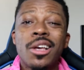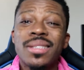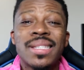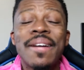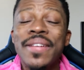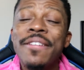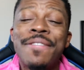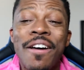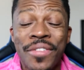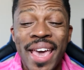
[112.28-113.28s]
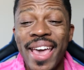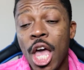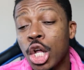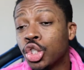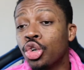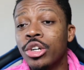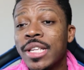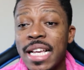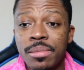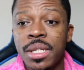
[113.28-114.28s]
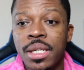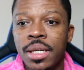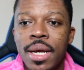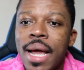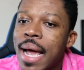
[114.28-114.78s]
It cost 75k to do this SBC,